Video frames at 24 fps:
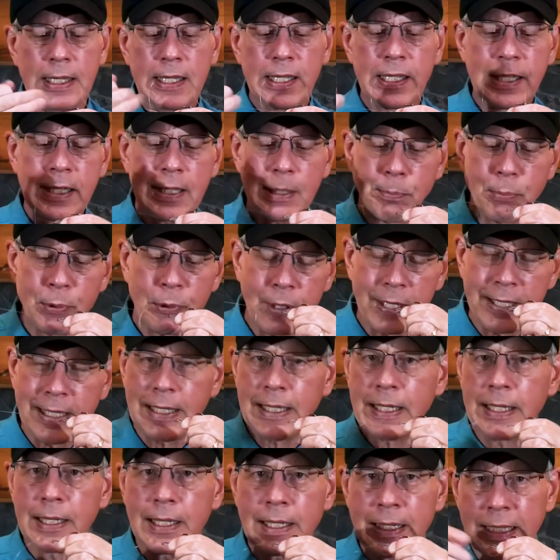
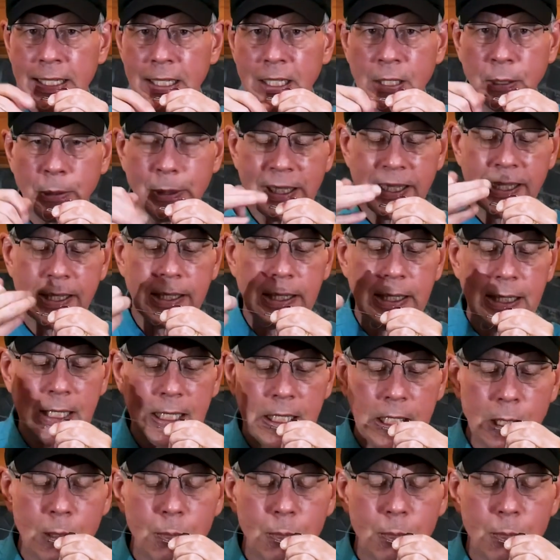separated and not twisting.